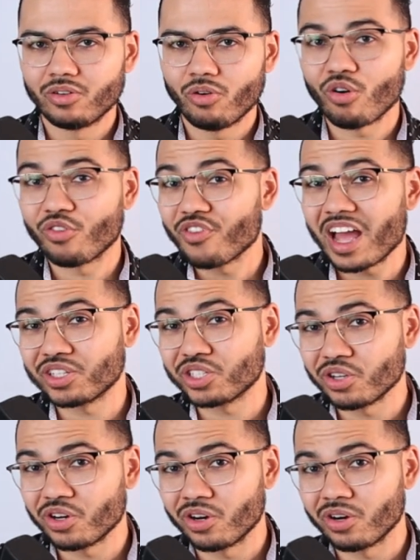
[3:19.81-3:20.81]
or
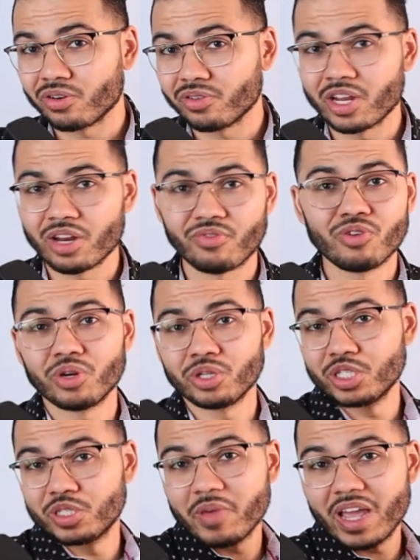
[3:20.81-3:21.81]
faster than if you would have
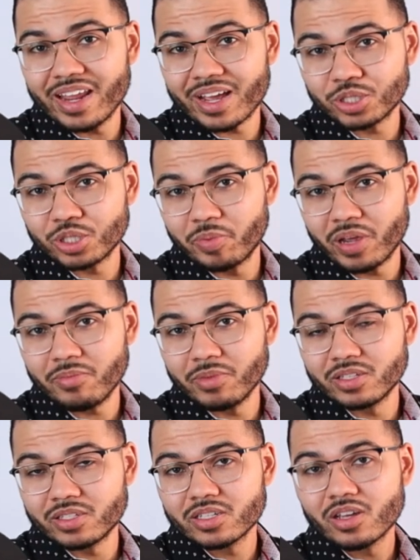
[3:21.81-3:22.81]
just made extra
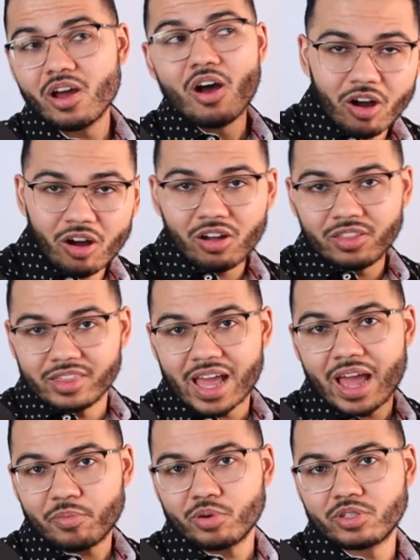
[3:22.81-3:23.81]
payments on
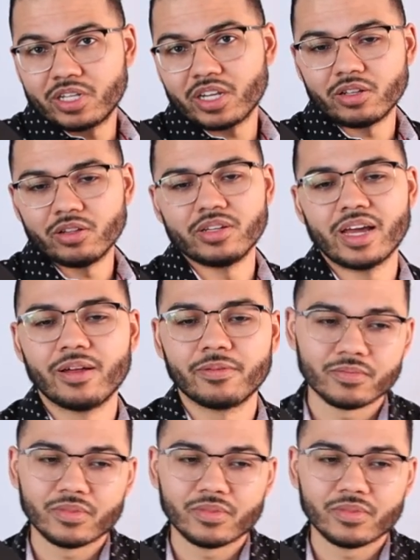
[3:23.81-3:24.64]
that particular debt.